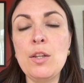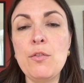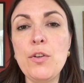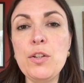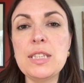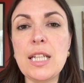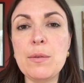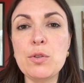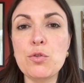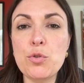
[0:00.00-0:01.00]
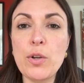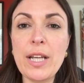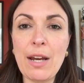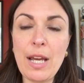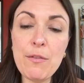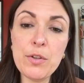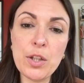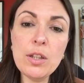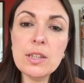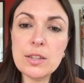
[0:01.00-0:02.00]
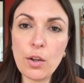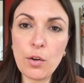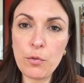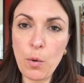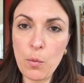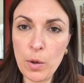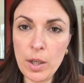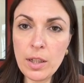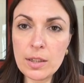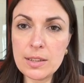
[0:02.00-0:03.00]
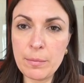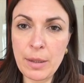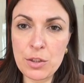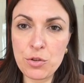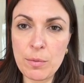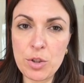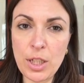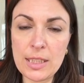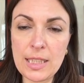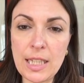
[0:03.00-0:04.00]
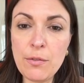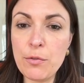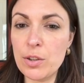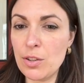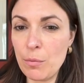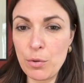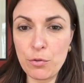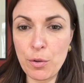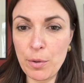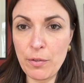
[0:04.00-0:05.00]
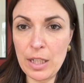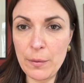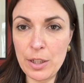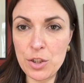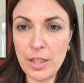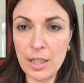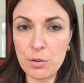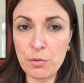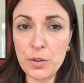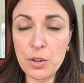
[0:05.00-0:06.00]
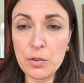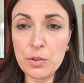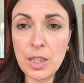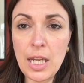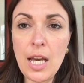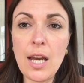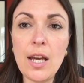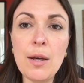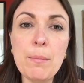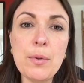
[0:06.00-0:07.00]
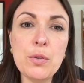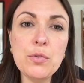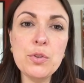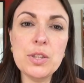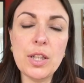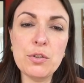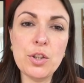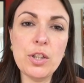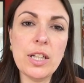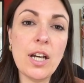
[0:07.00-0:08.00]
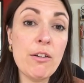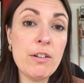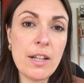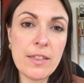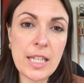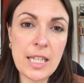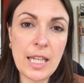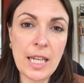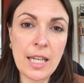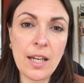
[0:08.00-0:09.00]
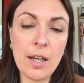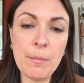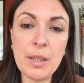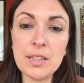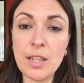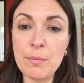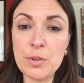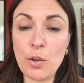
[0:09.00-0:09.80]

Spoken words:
The focus here was on drawing out evidence of what works to mainstream GESI, for example from evaluation and reviews, but also to look at current thinking in terms